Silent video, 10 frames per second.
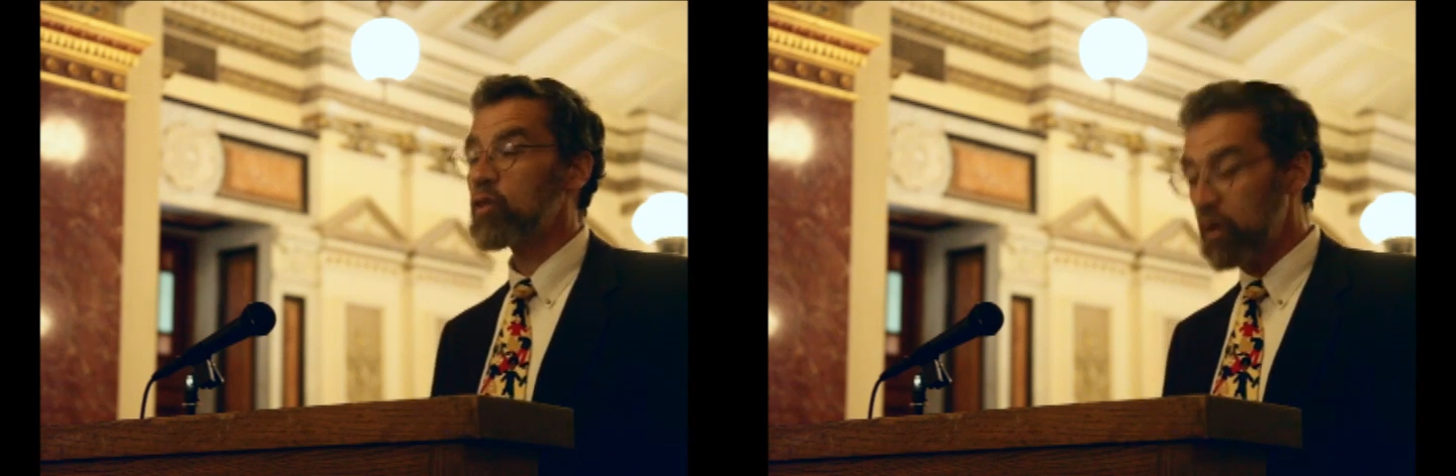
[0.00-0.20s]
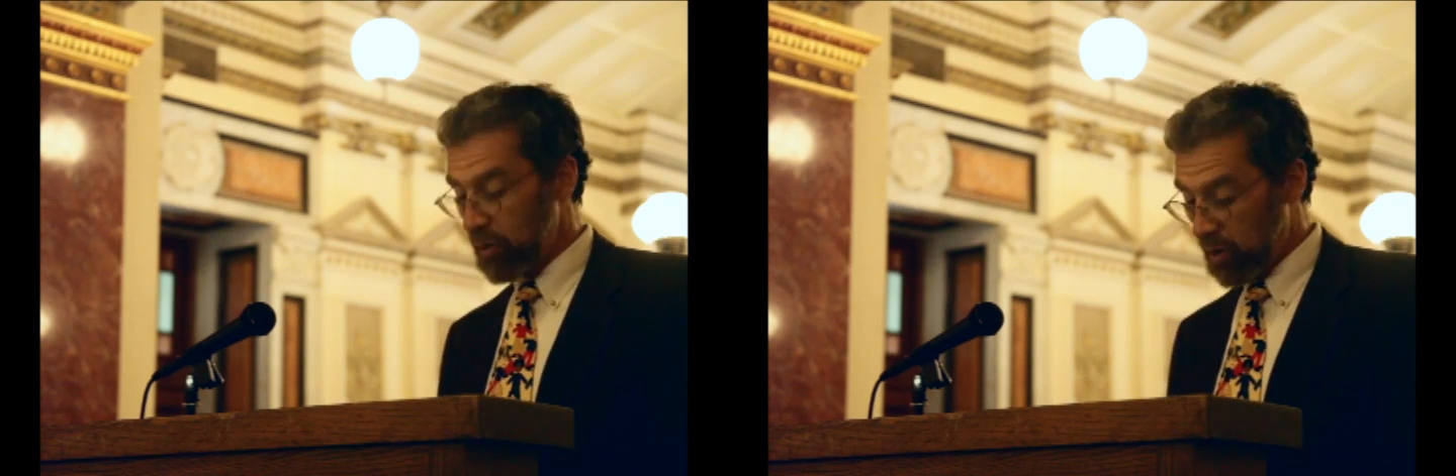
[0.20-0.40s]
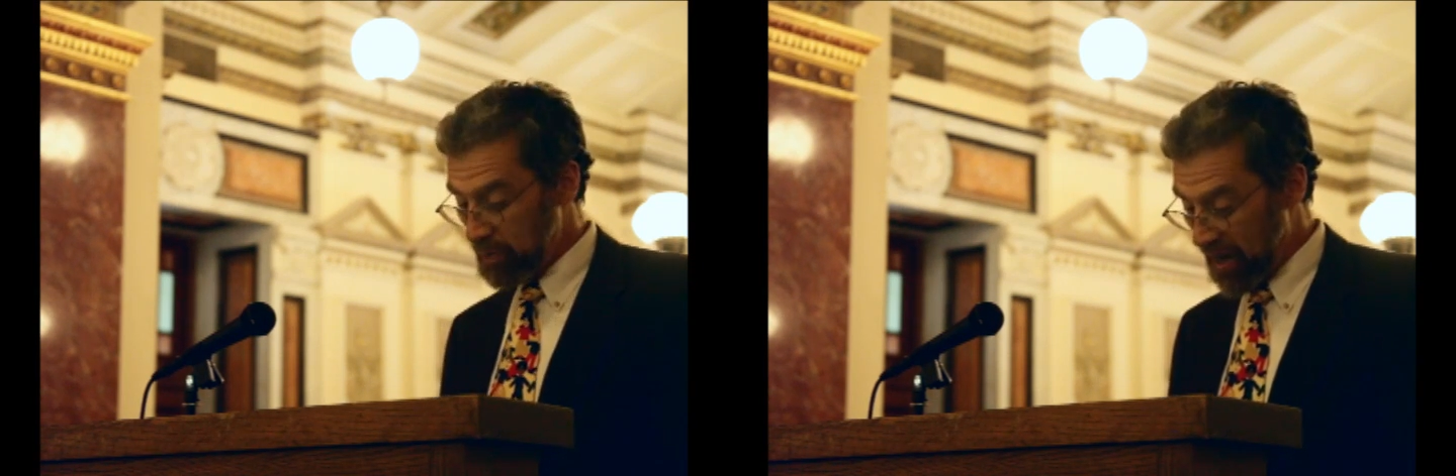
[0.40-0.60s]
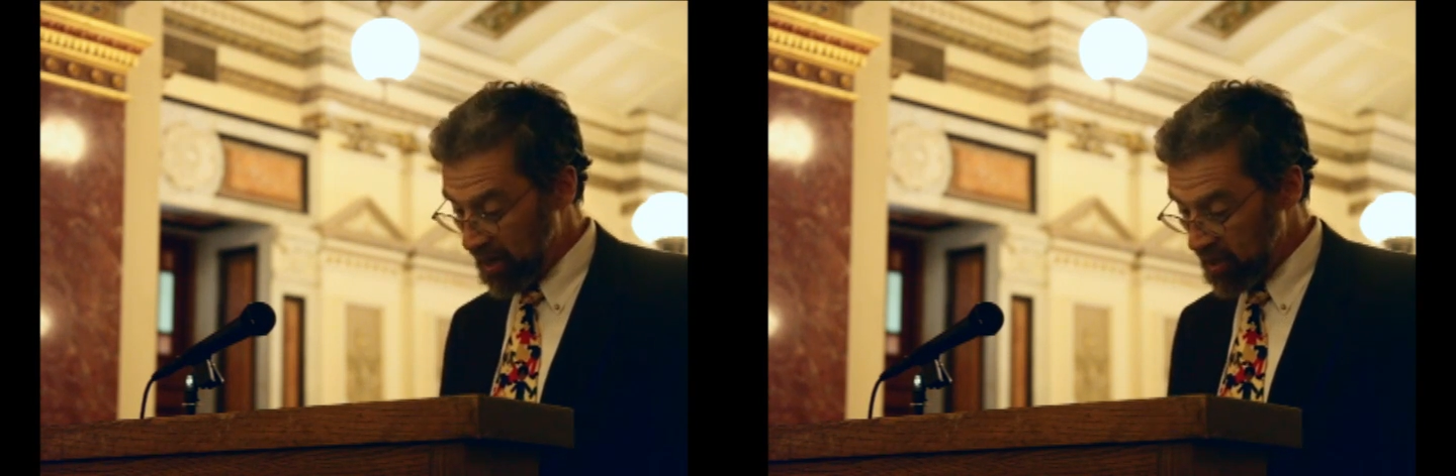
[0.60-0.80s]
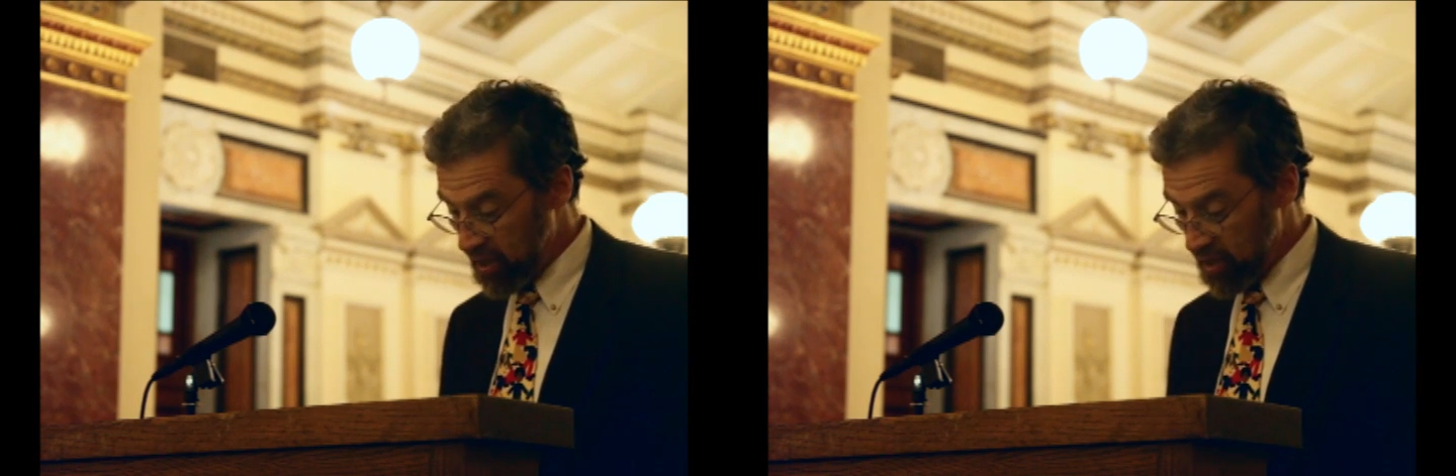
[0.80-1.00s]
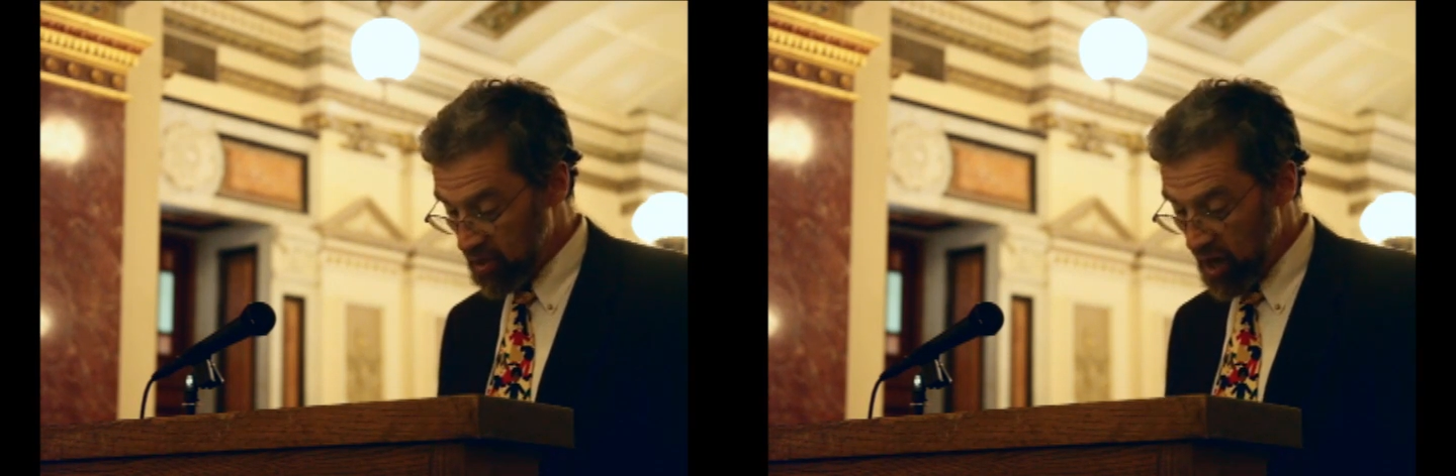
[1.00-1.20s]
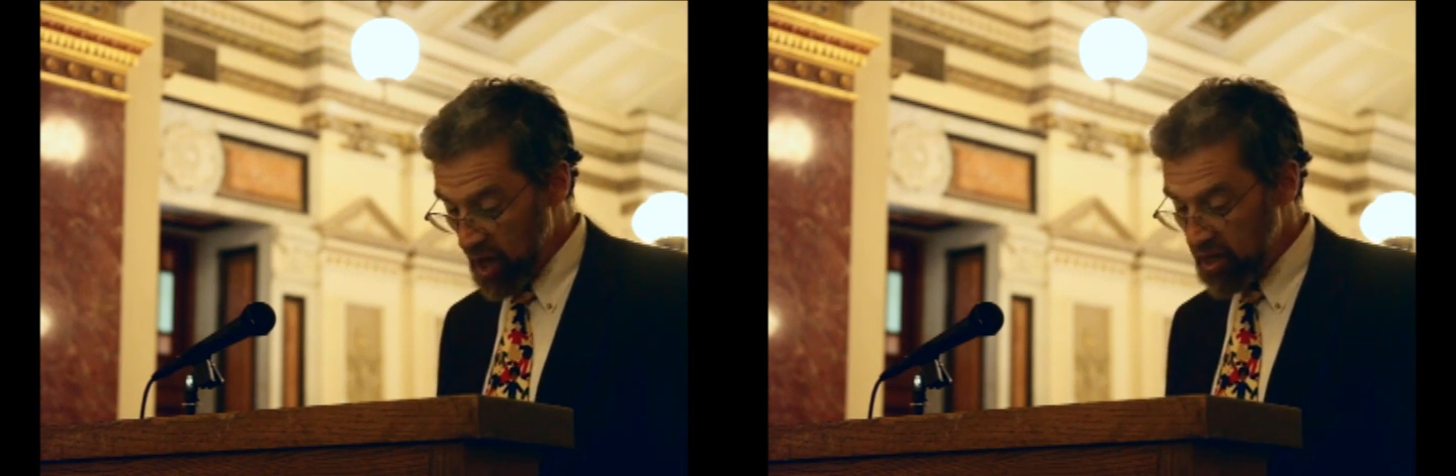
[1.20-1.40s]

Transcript: criminal penalties,